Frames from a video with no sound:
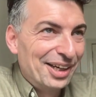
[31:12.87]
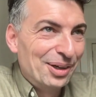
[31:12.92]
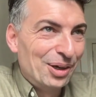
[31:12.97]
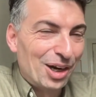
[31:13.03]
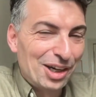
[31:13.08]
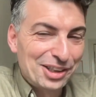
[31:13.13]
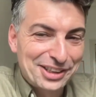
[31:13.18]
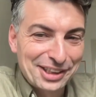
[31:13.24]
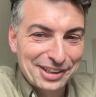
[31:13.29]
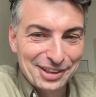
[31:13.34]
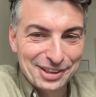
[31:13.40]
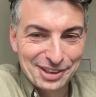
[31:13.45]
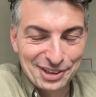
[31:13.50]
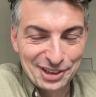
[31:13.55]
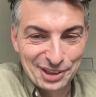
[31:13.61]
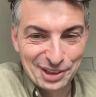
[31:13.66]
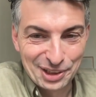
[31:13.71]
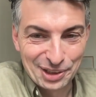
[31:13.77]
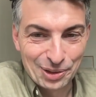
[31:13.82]
I'll t
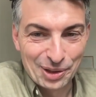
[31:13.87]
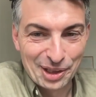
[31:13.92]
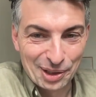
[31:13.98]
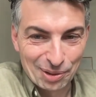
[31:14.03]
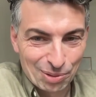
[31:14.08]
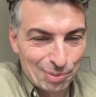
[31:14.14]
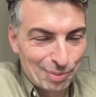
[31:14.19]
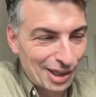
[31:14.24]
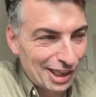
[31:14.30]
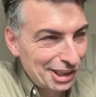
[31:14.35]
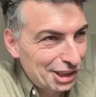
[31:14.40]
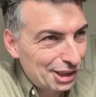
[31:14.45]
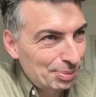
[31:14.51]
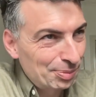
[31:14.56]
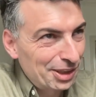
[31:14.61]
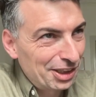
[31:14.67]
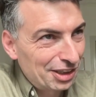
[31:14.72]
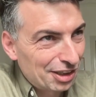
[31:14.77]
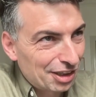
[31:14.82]
it reminds
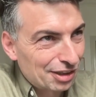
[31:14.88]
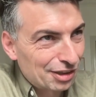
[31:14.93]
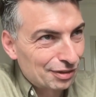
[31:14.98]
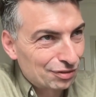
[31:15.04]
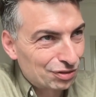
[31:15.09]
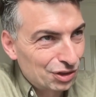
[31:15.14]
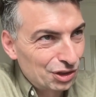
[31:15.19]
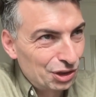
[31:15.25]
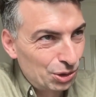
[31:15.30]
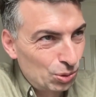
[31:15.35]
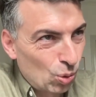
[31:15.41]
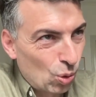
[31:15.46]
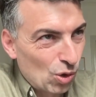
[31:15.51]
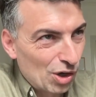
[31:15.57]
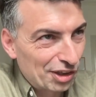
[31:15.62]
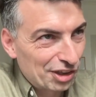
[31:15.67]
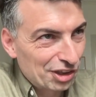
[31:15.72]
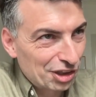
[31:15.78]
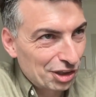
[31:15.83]
me of New
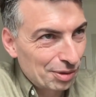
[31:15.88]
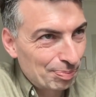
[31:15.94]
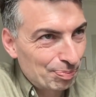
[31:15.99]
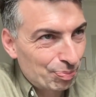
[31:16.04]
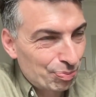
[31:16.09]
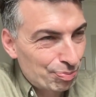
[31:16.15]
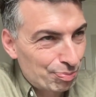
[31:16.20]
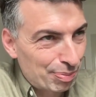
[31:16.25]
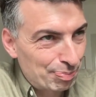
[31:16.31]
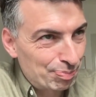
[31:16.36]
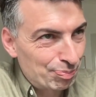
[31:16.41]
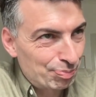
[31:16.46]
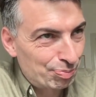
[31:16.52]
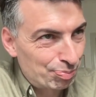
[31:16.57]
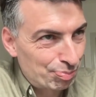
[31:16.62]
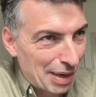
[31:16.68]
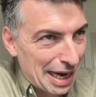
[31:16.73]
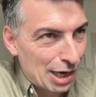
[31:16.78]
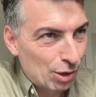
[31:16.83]
Order,
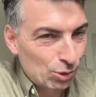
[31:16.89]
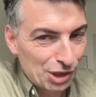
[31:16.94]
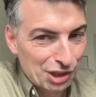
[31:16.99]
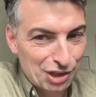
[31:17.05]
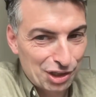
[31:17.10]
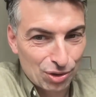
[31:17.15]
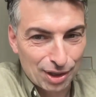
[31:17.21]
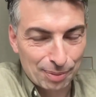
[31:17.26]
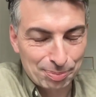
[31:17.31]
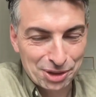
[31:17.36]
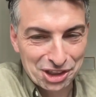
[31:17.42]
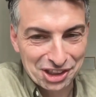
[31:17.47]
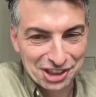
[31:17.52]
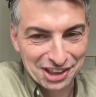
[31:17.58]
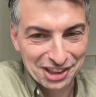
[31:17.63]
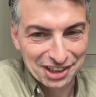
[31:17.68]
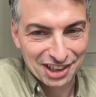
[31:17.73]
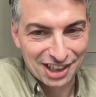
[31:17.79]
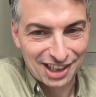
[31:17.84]
Power, Corruption,
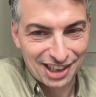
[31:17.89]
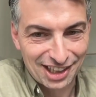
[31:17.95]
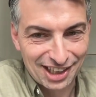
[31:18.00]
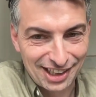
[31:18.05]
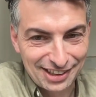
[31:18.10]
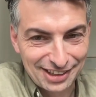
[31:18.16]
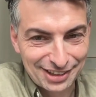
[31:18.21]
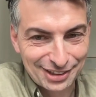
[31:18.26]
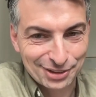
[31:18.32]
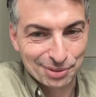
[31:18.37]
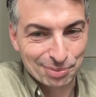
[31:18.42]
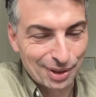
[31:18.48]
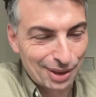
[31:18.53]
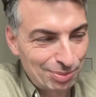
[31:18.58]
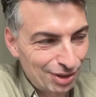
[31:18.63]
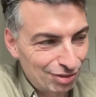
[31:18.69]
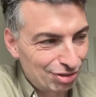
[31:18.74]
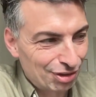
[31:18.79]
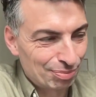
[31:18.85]
and Lies, or
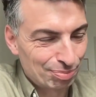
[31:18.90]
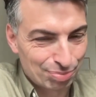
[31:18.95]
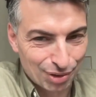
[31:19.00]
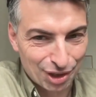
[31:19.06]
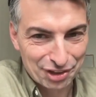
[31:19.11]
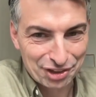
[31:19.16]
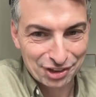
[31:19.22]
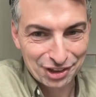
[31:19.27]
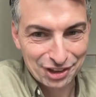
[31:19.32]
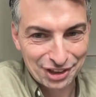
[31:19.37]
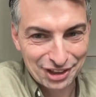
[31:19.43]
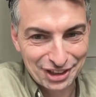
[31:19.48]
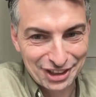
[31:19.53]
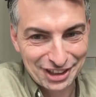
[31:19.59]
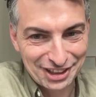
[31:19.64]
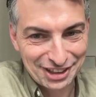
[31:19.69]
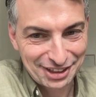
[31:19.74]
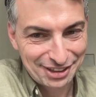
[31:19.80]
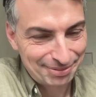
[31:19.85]
maybe even
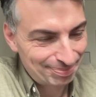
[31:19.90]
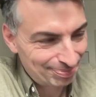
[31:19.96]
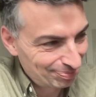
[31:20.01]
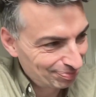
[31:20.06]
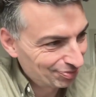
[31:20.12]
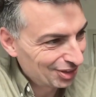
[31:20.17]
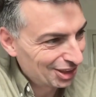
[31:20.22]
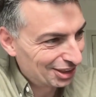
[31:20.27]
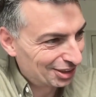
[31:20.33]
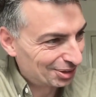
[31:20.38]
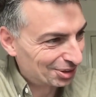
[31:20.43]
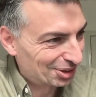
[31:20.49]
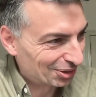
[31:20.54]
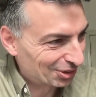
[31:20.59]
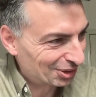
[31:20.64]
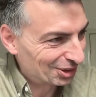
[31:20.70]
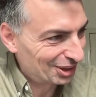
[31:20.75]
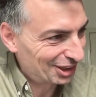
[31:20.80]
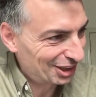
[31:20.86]
Brotherhood, those
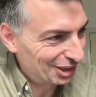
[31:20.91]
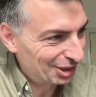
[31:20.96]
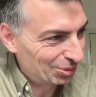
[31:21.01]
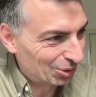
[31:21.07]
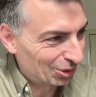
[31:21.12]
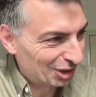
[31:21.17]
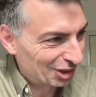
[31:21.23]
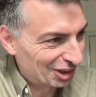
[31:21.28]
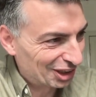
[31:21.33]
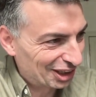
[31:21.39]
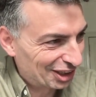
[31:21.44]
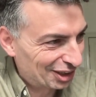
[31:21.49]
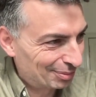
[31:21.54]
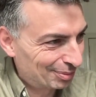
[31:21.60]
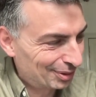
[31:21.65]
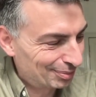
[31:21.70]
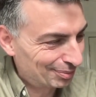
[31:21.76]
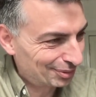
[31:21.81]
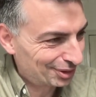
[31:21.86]
early New Order
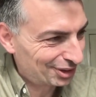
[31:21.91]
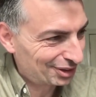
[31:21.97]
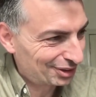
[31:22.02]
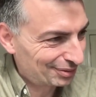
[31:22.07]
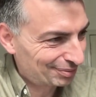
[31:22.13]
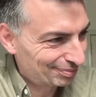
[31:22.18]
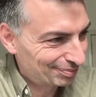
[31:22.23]
albums.